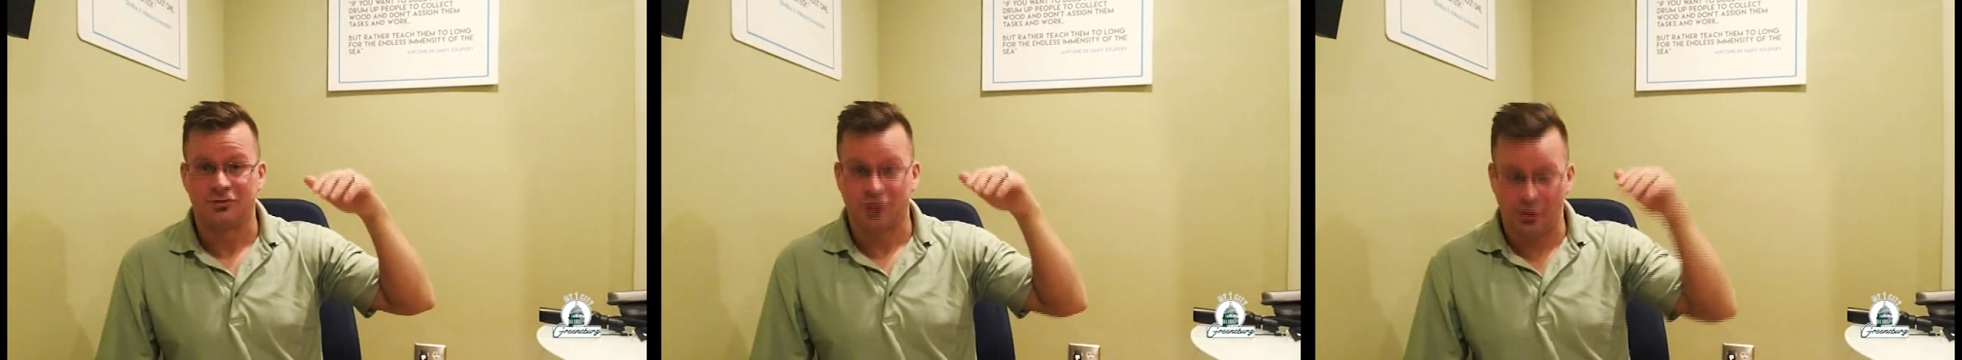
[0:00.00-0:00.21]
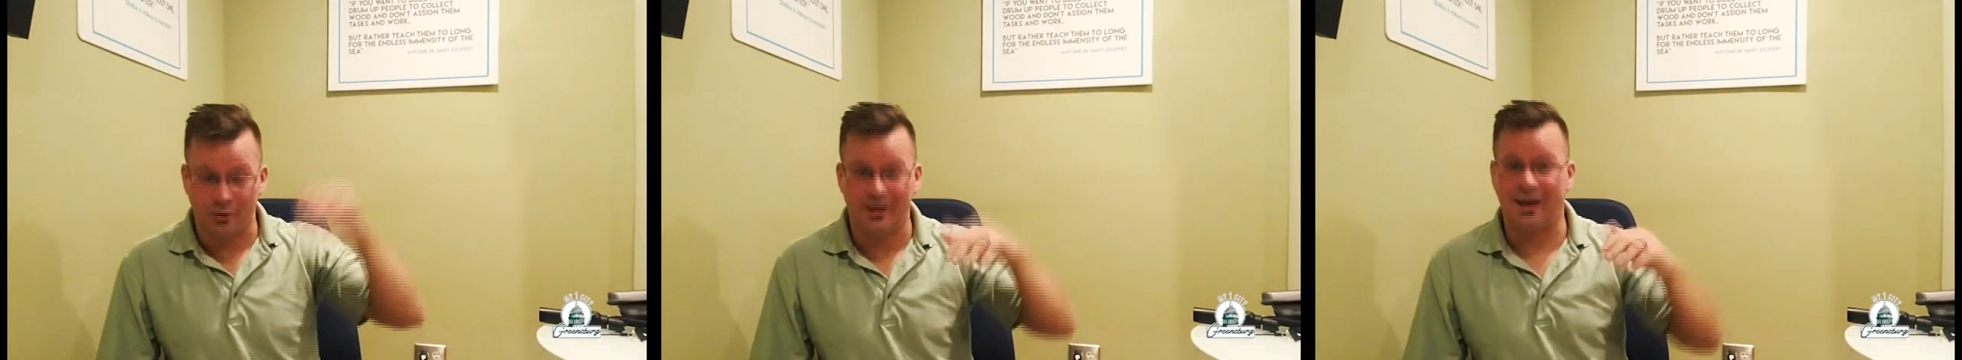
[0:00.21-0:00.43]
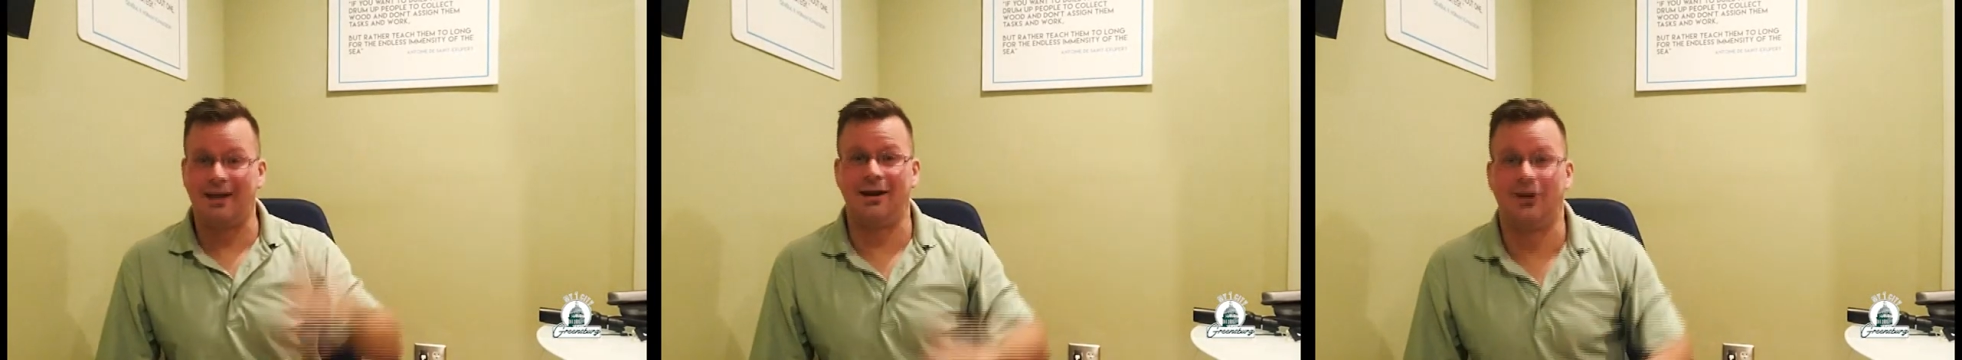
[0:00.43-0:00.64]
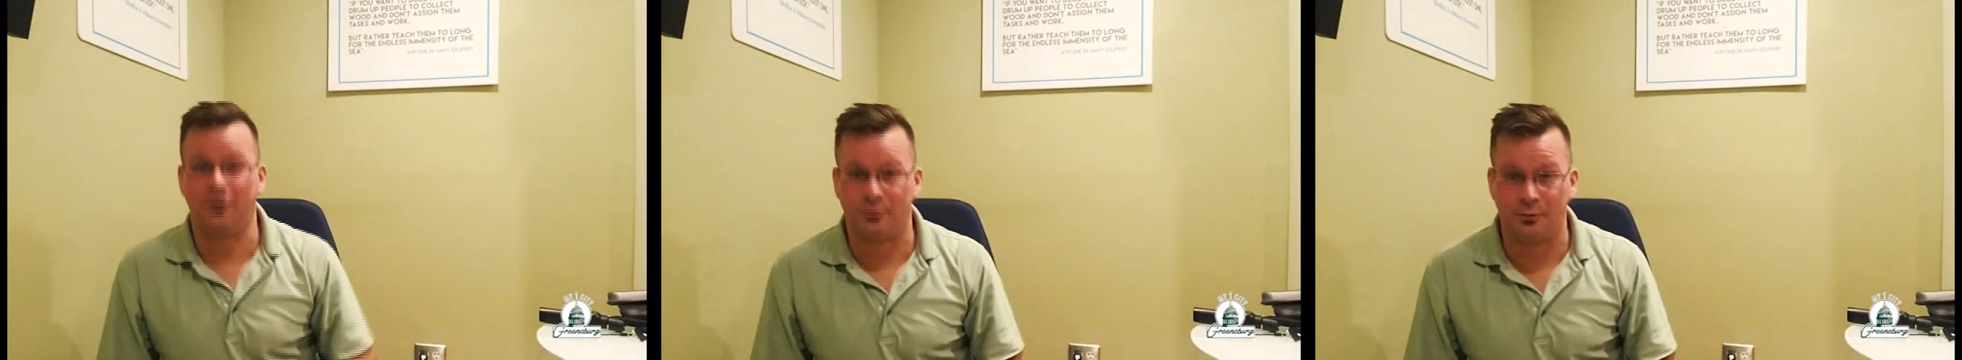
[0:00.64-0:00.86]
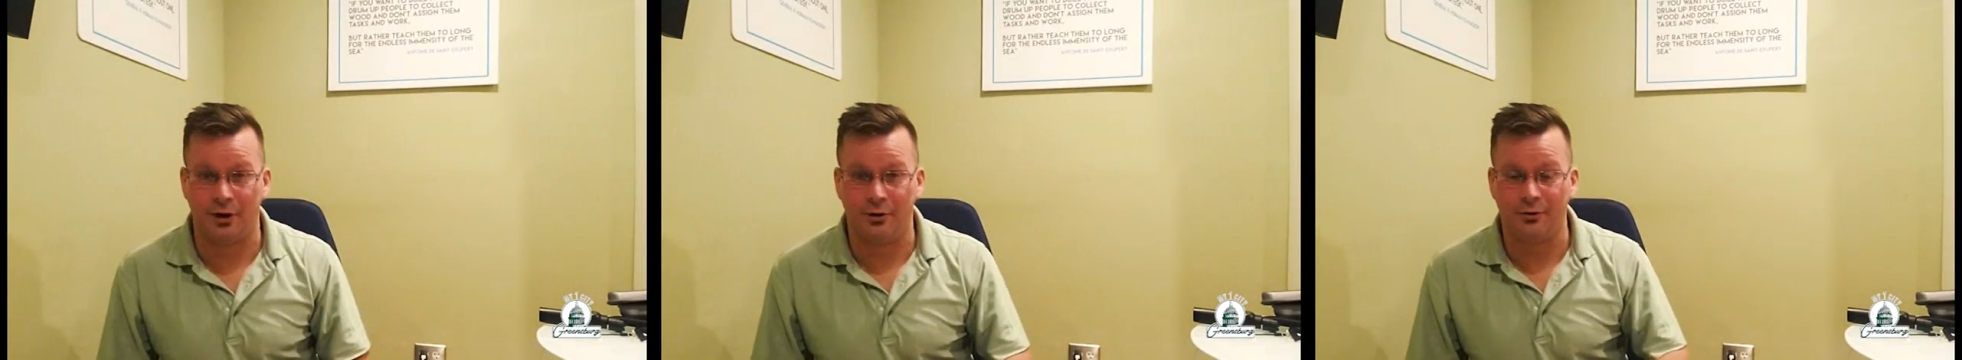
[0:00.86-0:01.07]
Tollgate
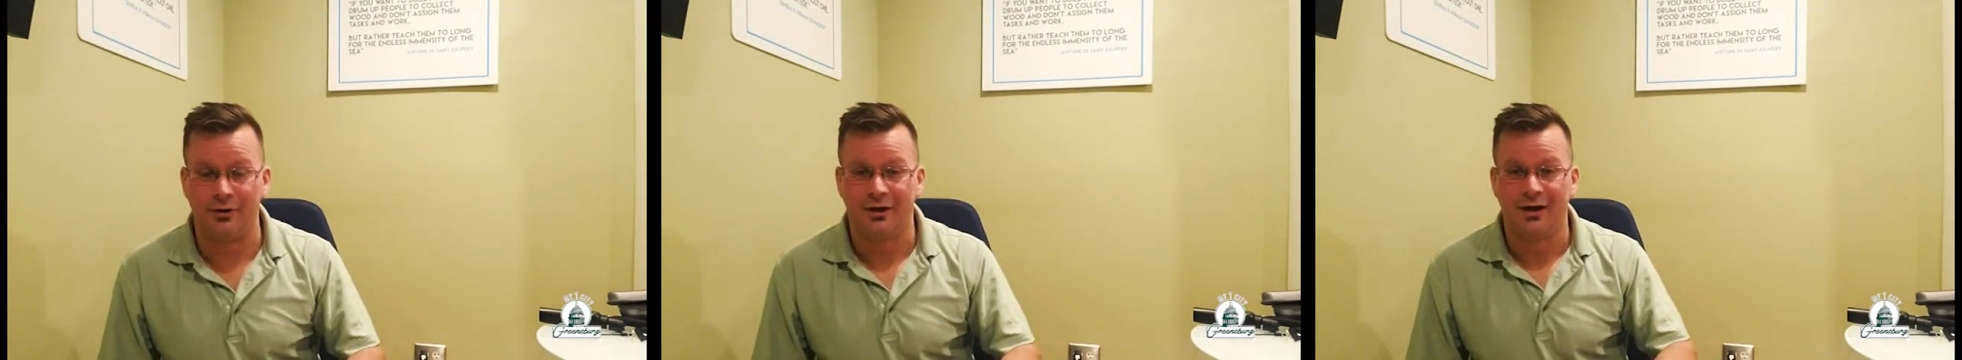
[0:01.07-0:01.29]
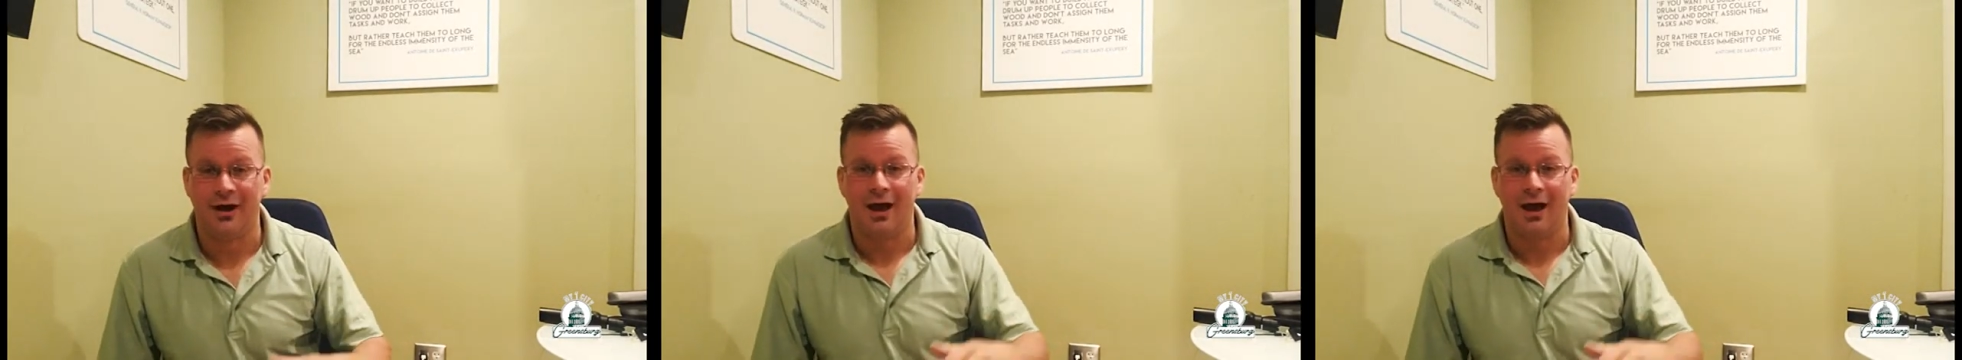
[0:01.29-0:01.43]
Hill Road.